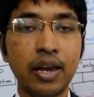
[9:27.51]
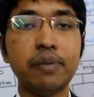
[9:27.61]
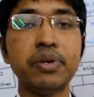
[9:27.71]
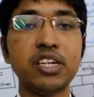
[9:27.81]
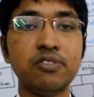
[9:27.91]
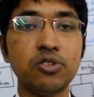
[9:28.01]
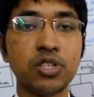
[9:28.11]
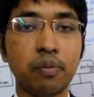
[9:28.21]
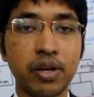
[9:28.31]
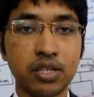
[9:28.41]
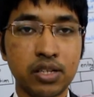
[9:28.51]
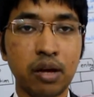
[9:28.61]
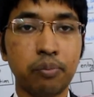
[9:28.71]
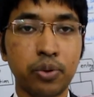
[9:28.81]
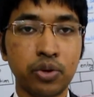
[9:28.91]
Let me give you some
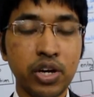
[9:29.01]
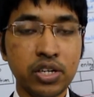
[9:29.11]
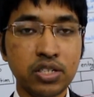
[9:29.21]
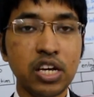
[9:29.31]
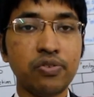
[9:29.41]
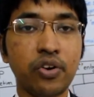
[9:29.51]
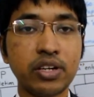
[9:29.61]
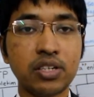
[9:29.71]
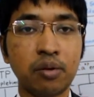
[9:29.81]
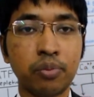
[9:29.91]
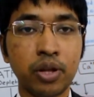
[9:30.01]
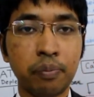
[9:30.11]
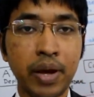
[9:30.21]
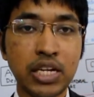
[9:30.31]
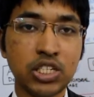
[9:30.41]
example. Say for example,
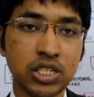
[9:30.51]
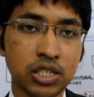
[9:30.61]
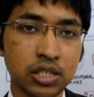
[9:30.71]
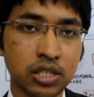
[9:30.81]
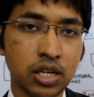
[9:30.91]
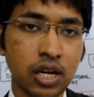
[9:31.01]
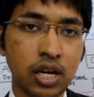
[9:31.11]
a patient